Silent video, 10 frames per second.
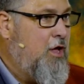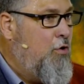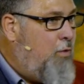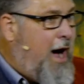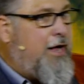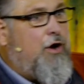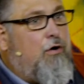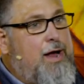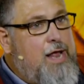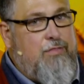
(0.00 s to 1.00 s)
while
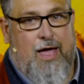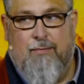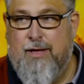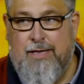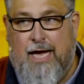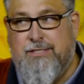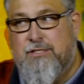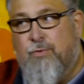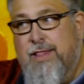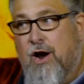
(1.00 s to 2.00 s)
you're in them, not
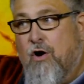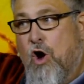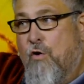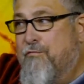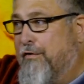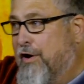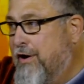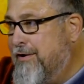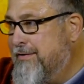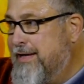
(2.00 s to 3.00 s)
just when they're over,